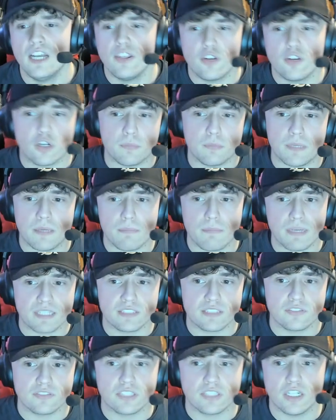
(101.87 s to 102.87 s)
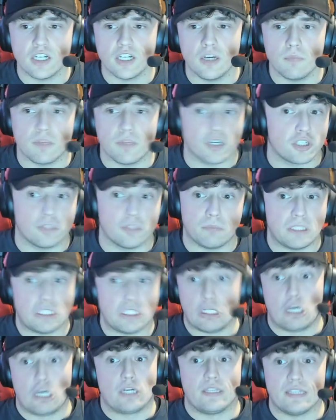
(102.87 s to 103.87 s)
There could be a mix of some, there could be
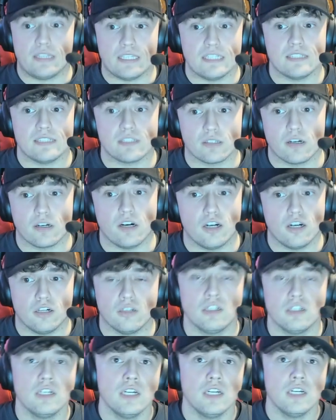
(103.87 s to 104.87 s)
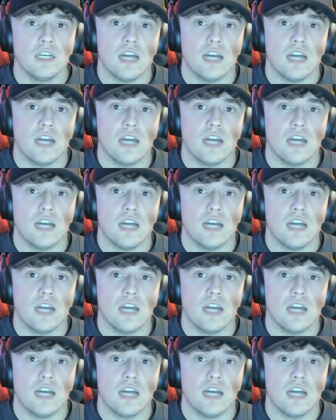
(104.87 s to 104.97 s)
none of these at all.